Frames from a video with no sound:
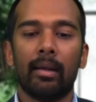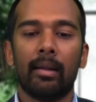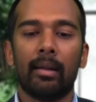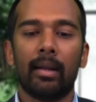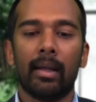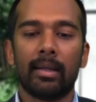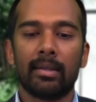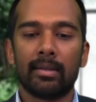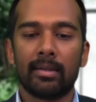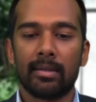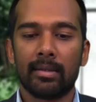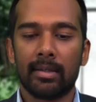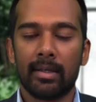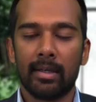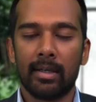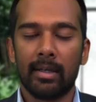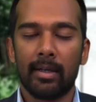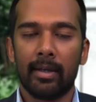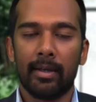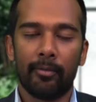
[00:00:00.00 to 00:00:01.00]
let's
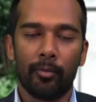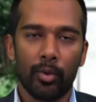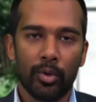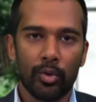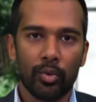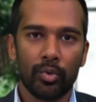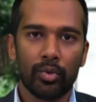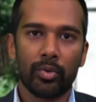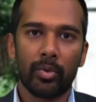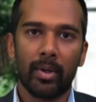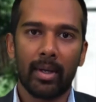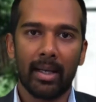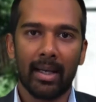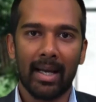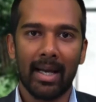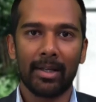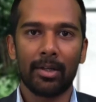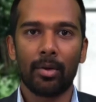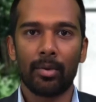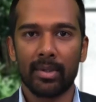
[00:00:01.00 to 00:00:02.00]
say if we choose to
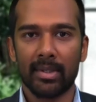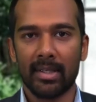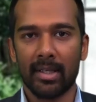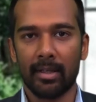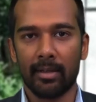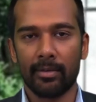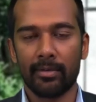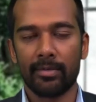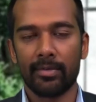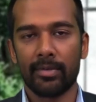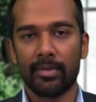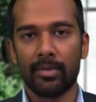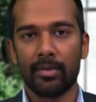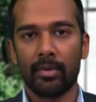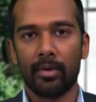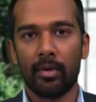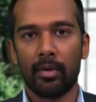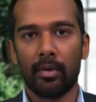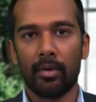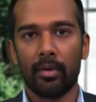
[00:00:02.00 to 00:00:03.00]
align ourselves
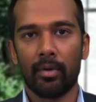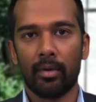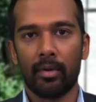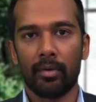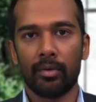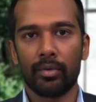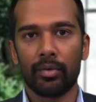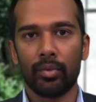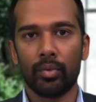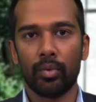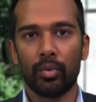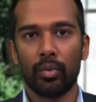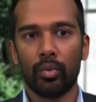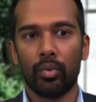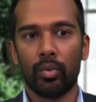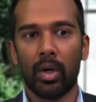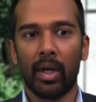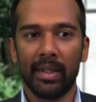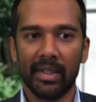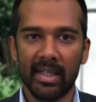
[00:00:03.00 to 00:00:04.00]

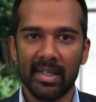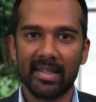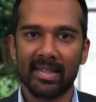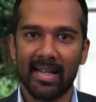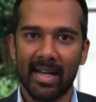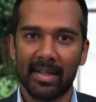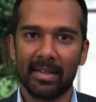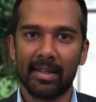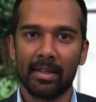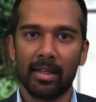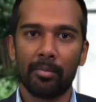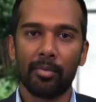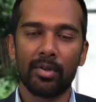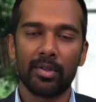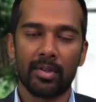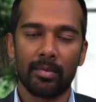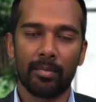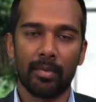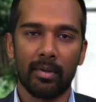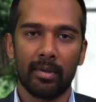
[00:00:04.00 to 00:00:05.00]
to understanding the
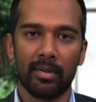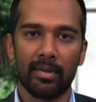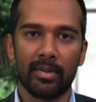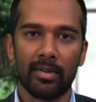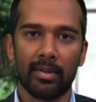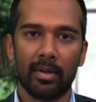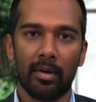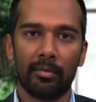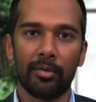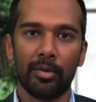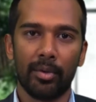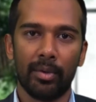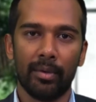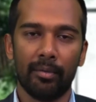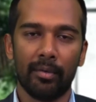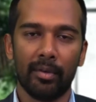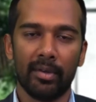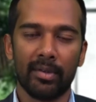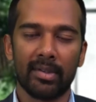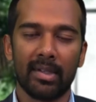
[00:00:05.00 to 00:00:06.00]
principles of the
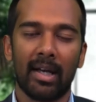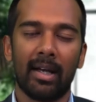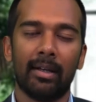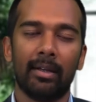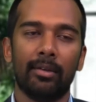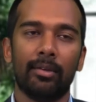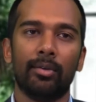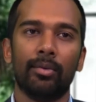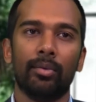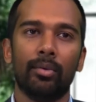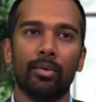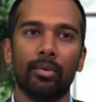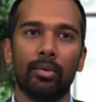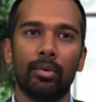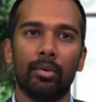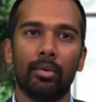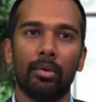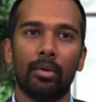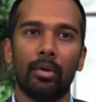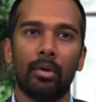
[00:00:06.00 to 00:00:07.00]
universe and
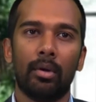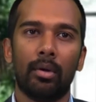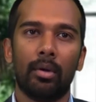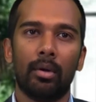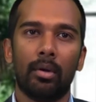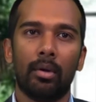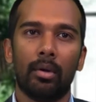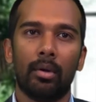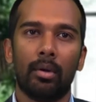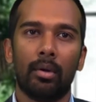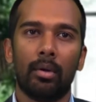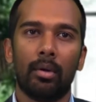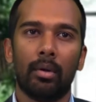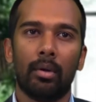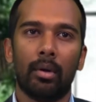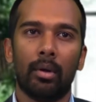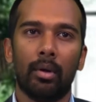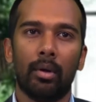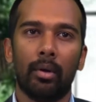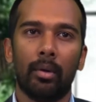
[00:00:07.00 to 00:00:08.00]
to
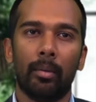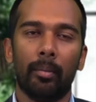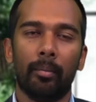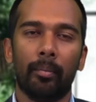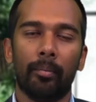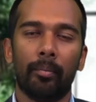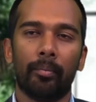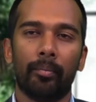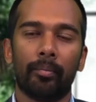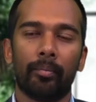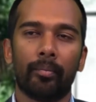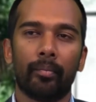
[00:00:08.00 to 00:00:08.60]
um,